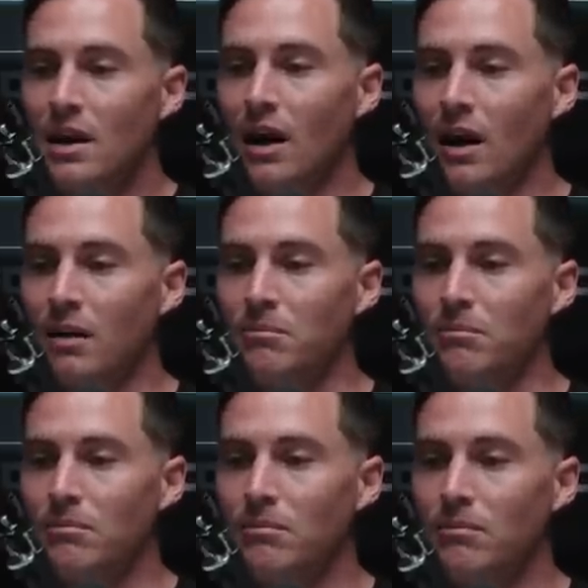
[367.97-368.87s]

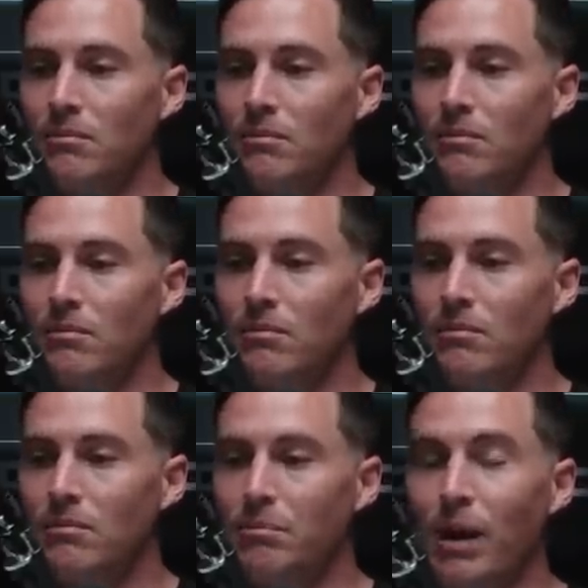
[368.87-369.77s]

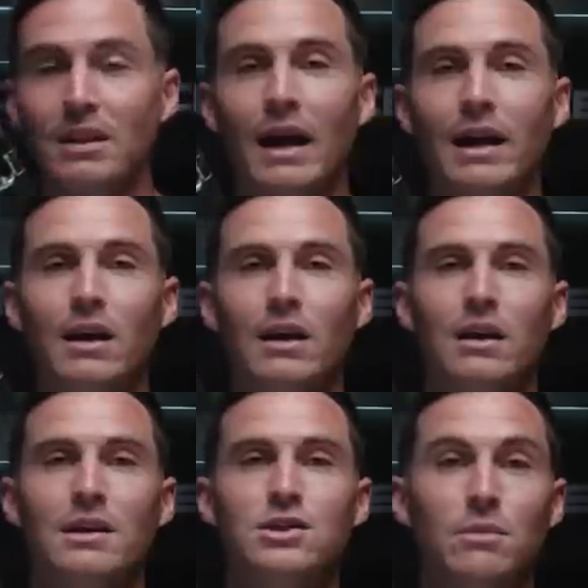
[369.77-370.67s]
But like
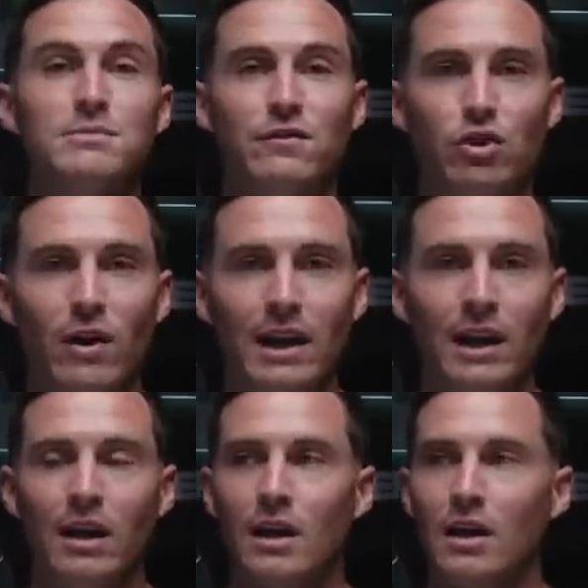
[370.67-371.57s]
in terms of
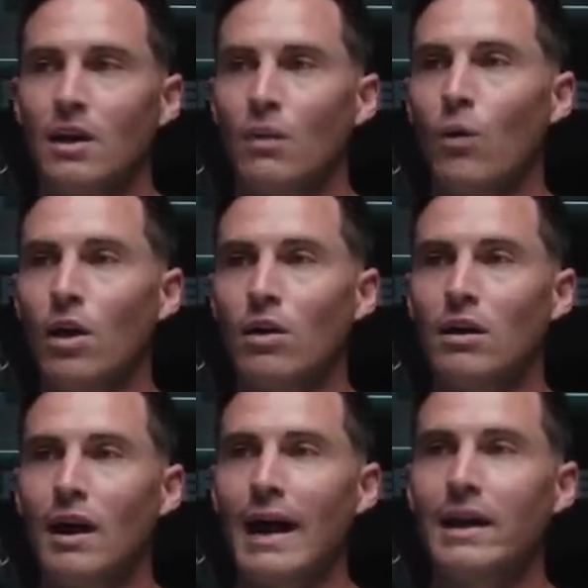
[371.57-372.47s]
training,
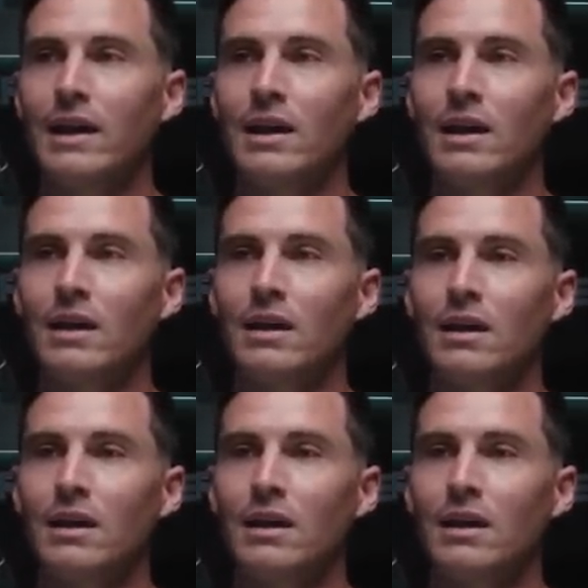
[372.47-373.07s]
well, I can